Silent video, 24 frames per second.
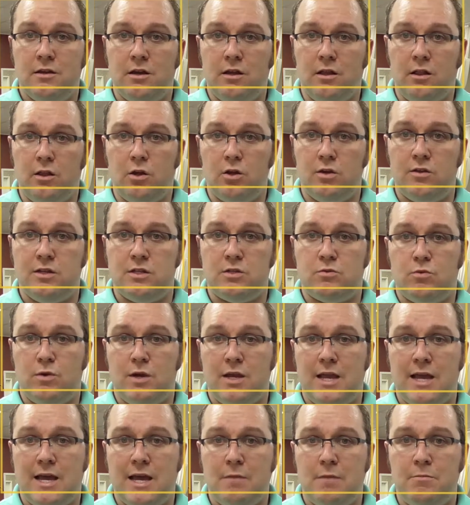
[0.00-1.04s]
A lot of this
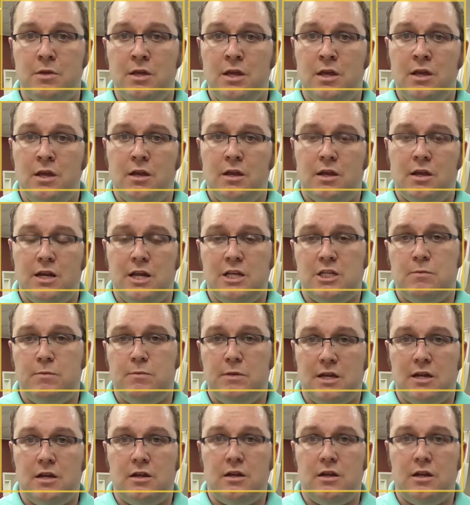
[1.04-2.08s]
rehab can actually
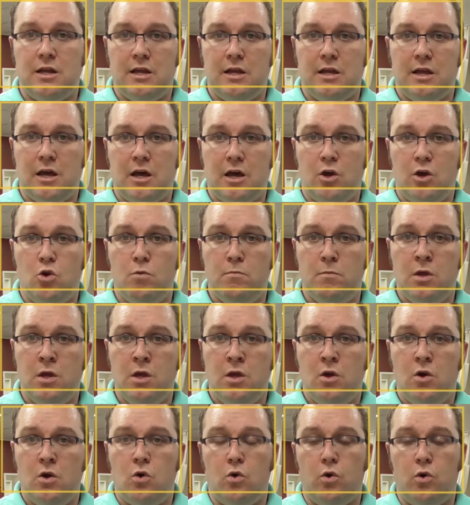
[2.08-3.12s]
be done at
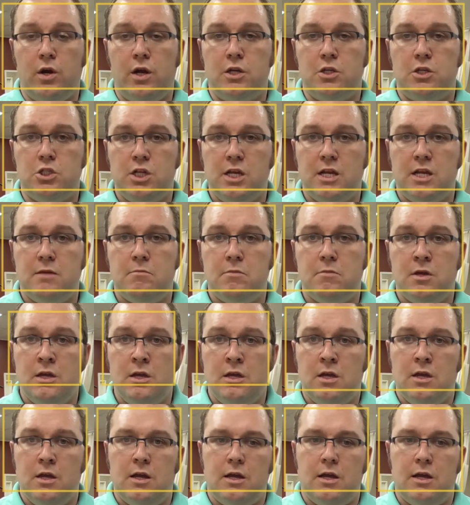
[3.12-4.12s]
home or at a gym,